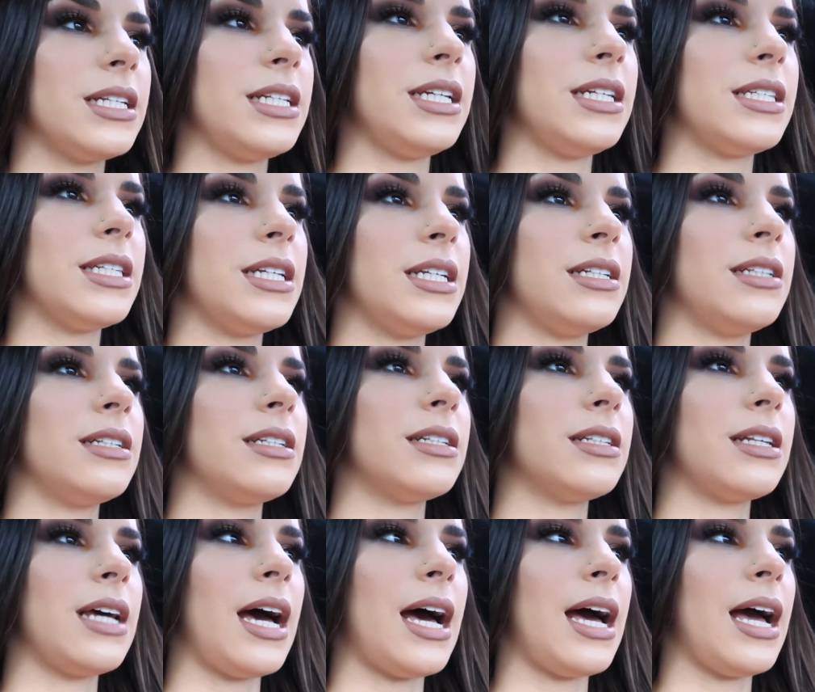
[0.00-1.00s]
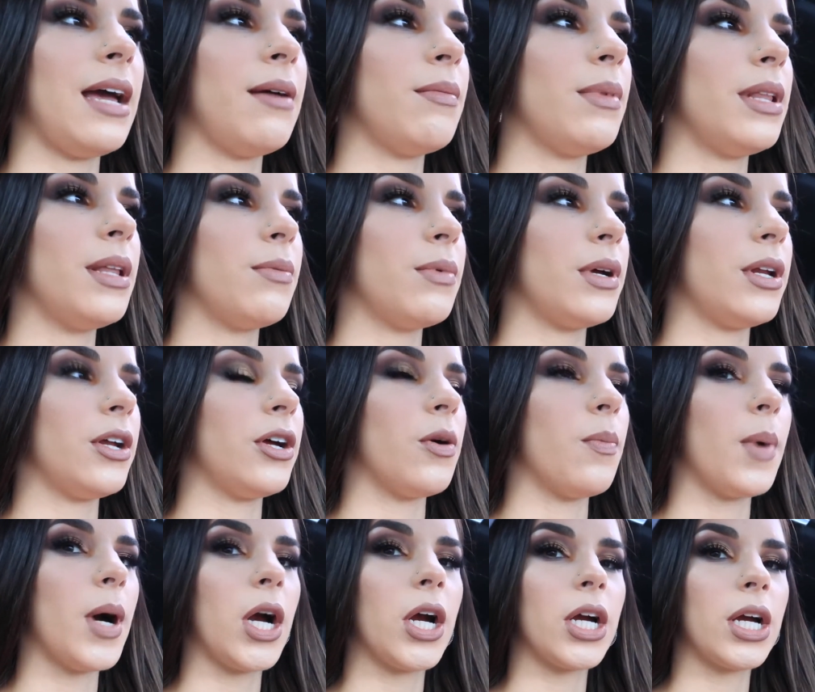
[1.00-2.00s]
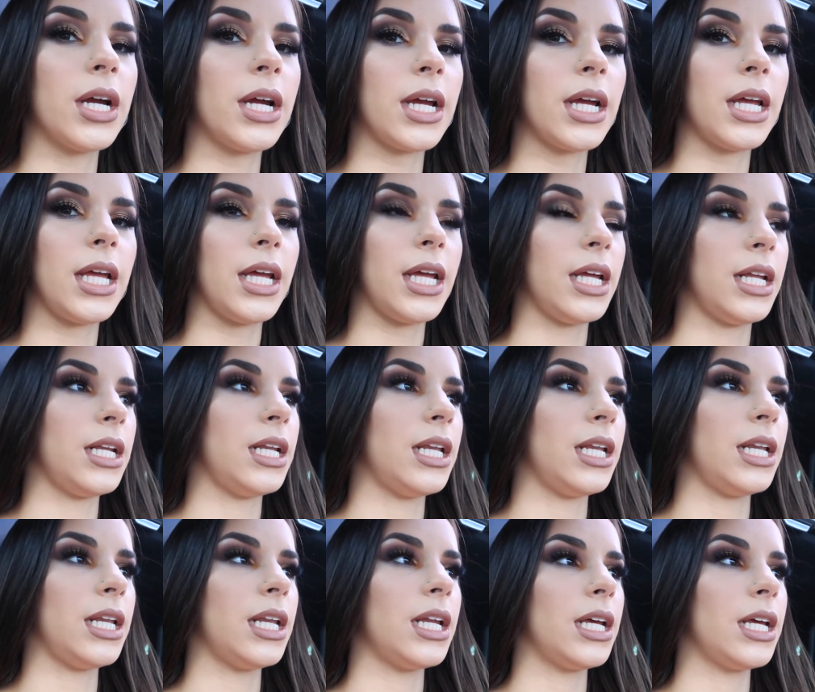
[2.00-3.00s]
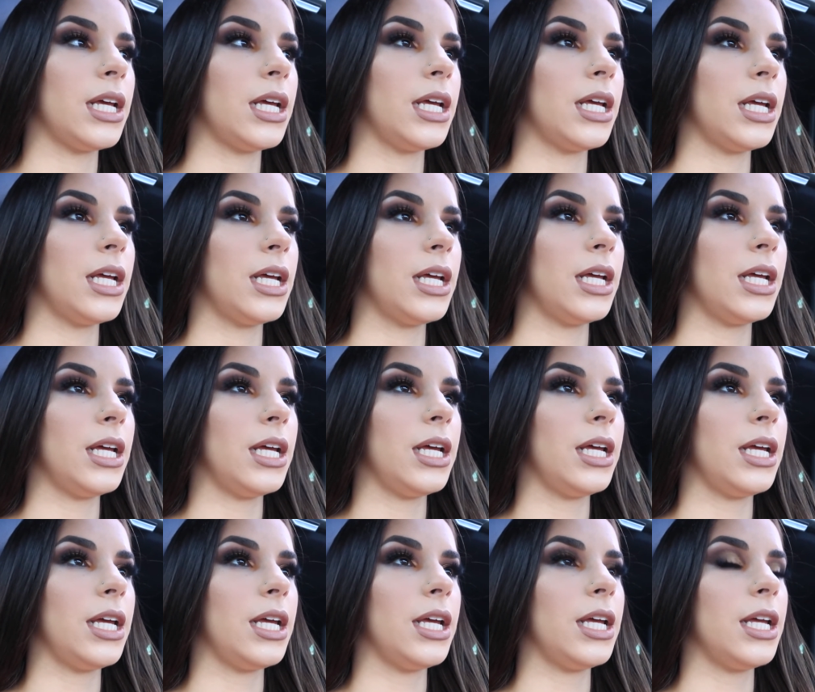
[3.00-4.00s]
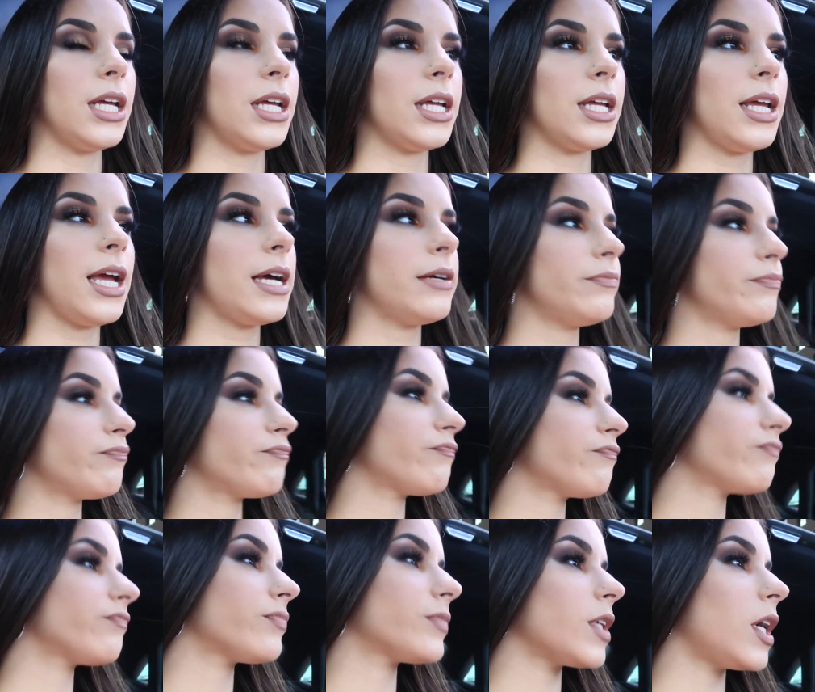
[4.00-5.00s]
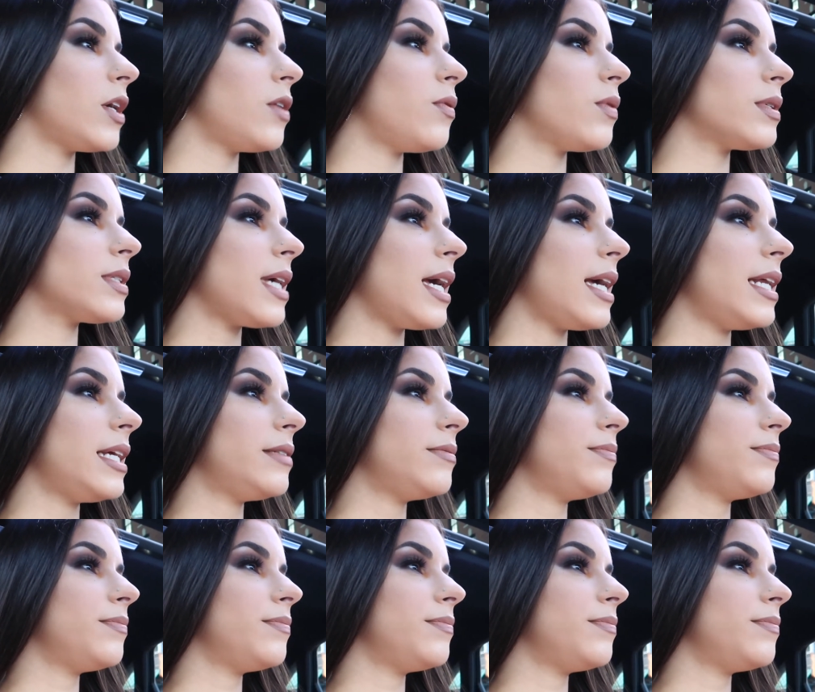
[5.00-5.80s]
a decent time, and then we're gonna go park and yeah. Are you excited?